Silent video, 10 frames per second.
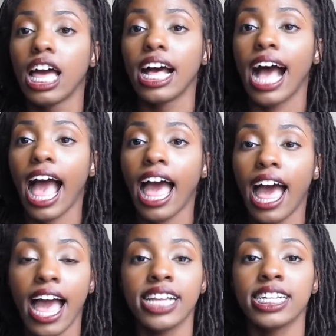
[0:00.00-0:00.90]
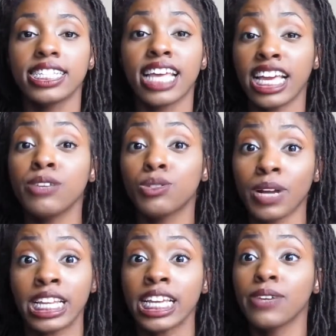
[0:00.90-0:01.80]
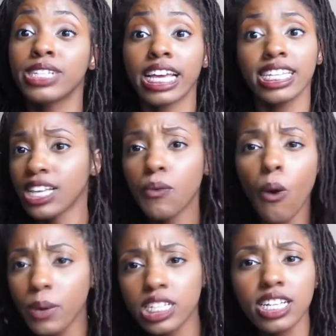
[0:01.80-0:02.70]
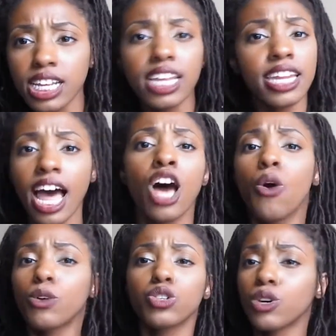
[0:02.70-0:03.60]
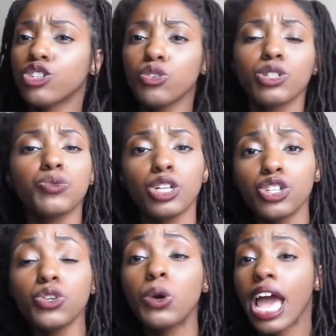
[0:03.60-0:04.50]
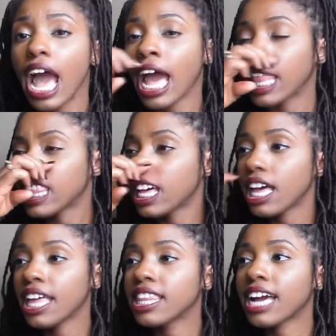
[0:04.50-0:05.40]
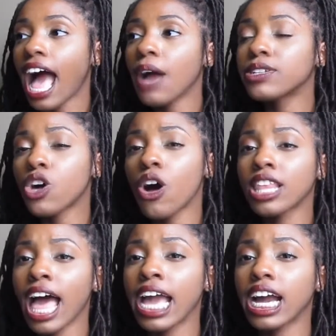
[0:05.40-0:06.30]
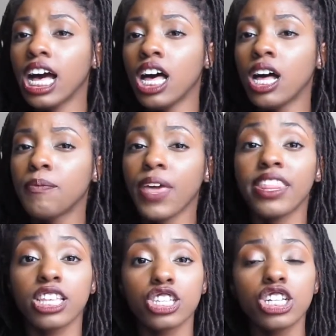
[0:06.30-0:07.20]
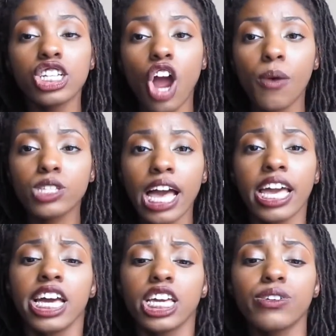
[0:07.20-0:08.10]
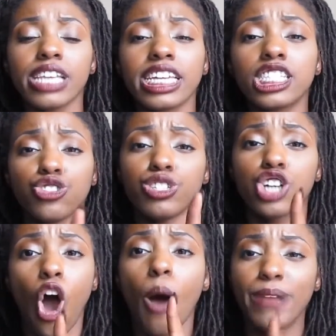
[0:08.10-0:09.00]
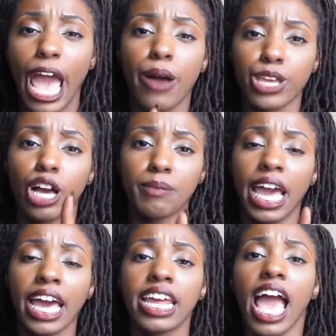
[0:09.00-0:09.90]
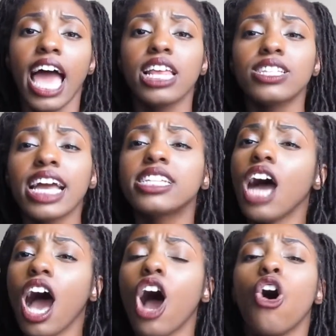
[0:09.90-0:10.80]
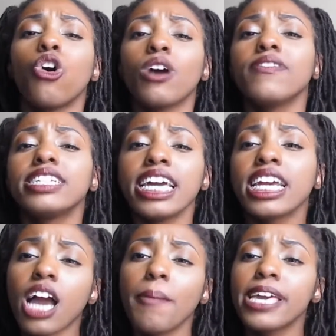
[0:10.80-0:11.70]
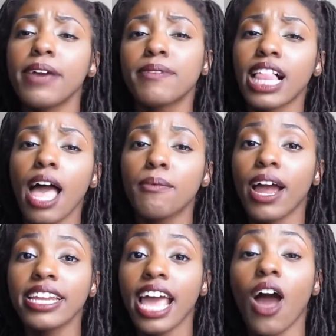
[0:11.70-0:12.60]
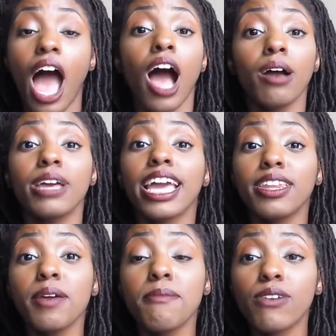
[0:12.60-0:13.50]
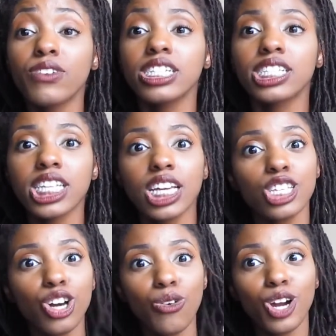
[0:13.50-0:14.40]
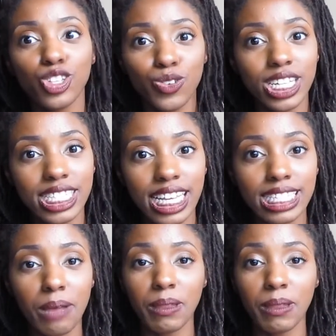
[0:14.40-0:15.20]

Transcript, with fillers: I, I had nothing to say. He was ready. He was like, he said, well, da, da, da, da, what you want to do, what you want to do, and the and the guy was all like, um and the security guard was like, he was like, he said, you need to calm down, young man, and he was like, no, whoever did it, come give him clap right now. I and then my friend was just like, yo, are you gonna say something?